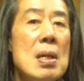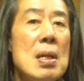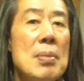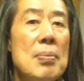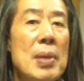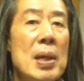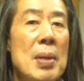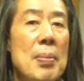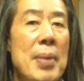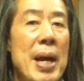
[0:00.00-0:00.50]

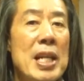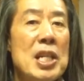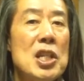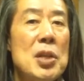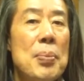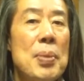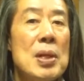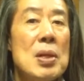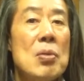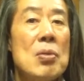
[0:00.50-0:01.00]
but
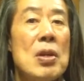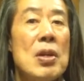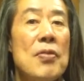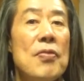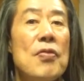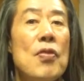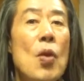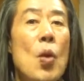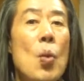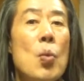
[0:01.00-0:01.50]
emancipatory
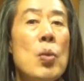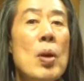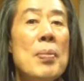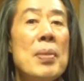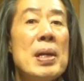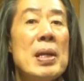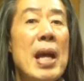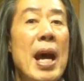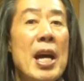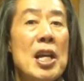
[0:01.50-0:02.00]
for
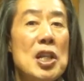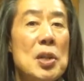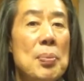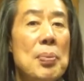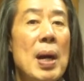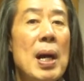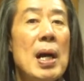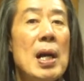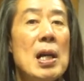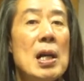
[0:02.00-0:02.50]
women as
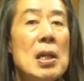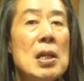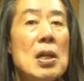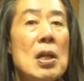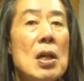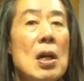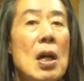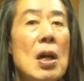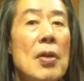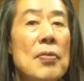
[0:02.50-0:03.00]
part
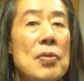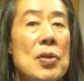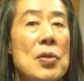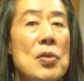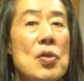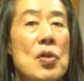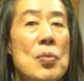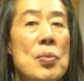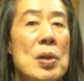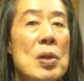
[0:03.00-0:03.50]
of the
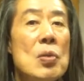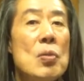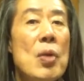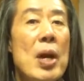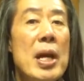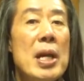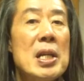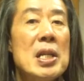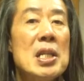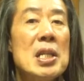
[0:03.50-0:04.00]
human
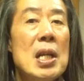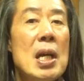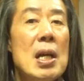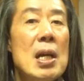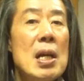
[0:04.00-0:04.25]
race,